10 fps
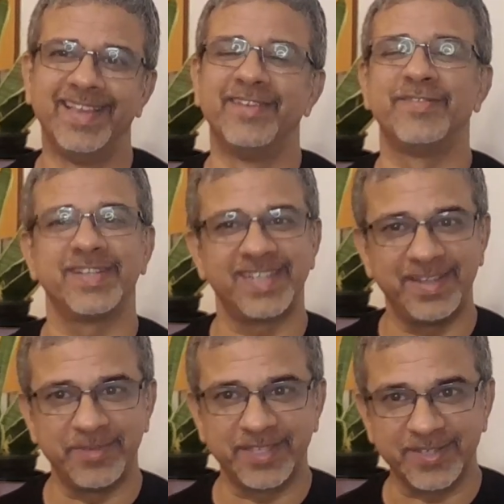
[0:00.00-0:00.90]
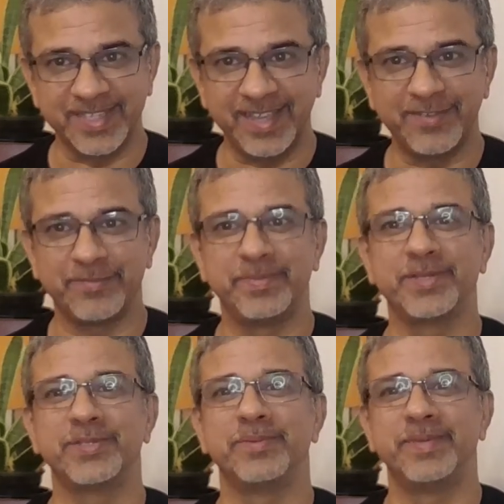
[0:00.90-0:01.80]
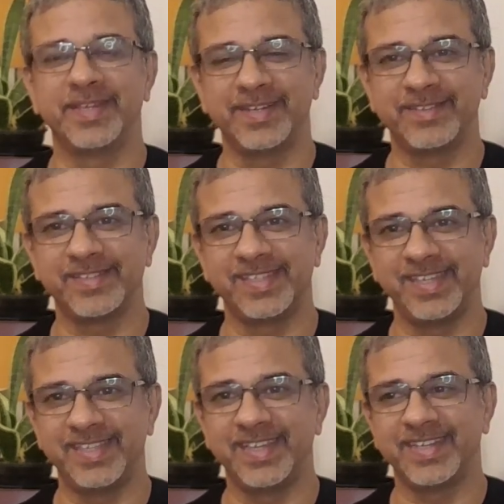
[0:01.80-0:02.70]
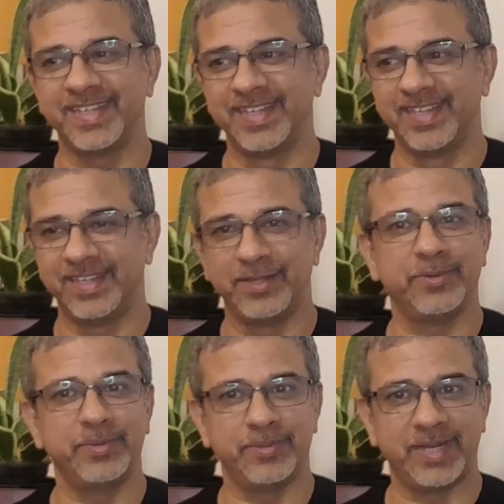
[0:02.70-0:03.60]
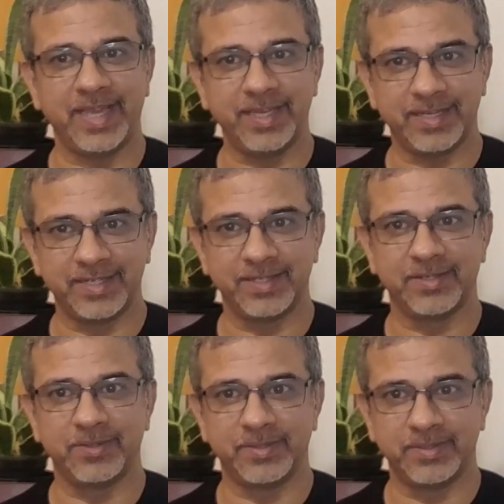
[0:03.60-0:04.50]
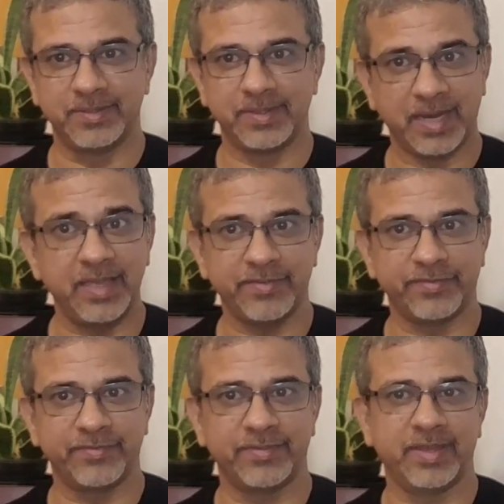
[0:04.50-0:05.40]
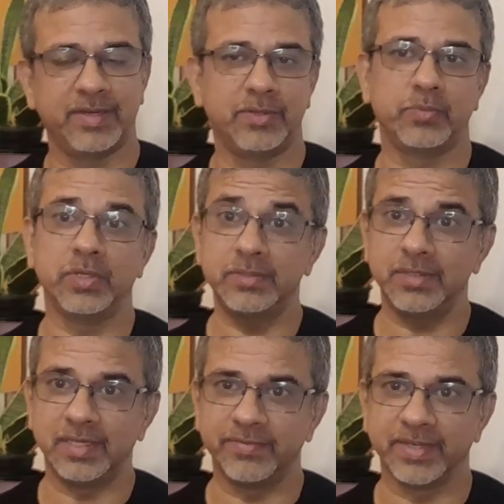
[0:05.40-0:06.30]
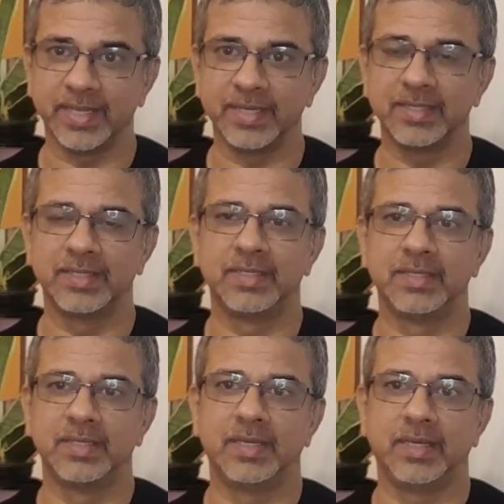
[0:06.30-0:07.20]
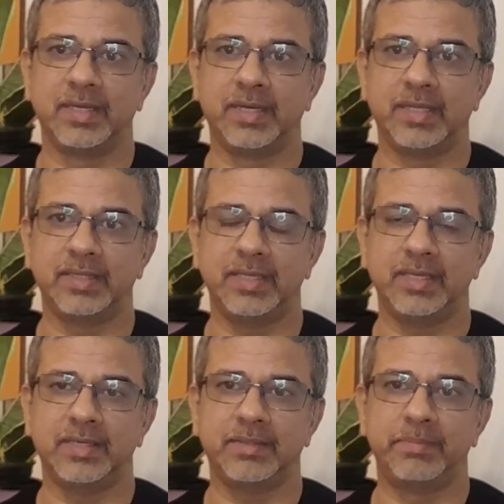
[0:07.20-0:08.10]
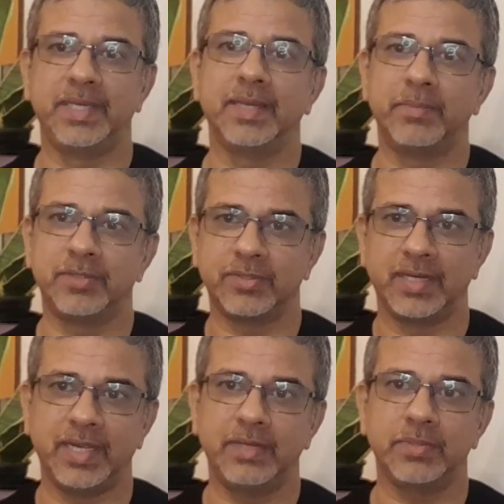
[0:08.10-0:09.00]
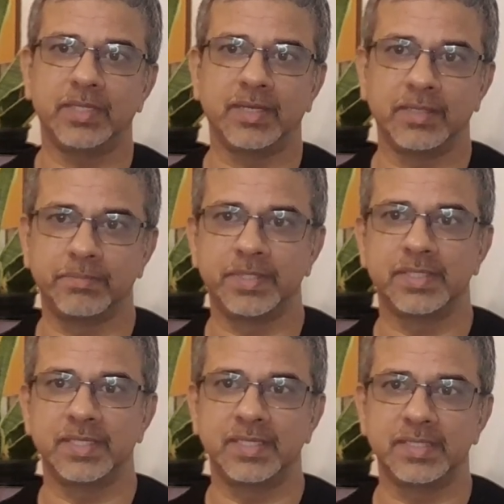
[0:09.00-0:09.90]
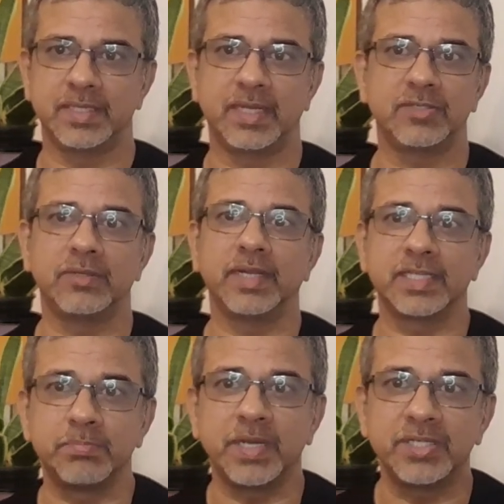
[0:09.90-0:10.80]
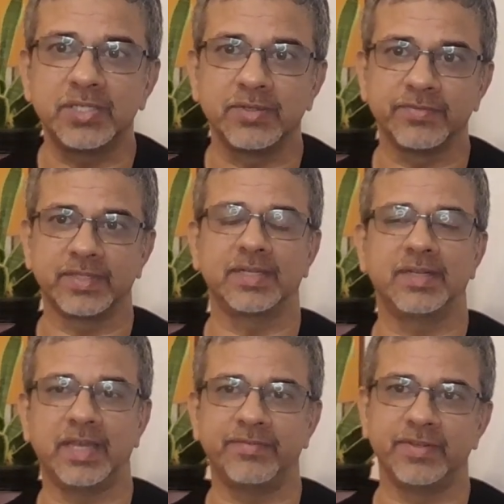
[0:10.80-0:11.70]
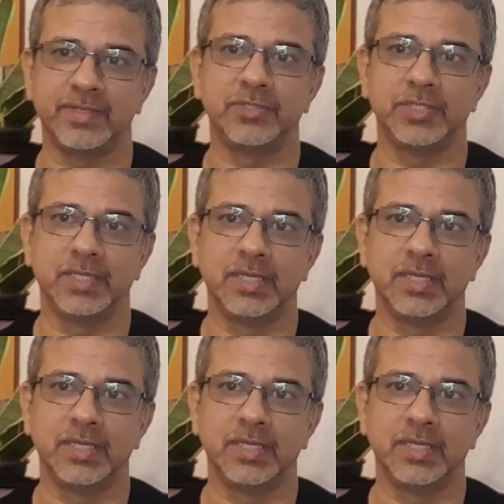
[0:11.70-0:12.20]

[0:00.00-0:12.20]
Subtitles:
Firstly with yourself, because you begin to see that you like life and you want to live again. And I think being able to relate with another person is a natural expression of that life energy.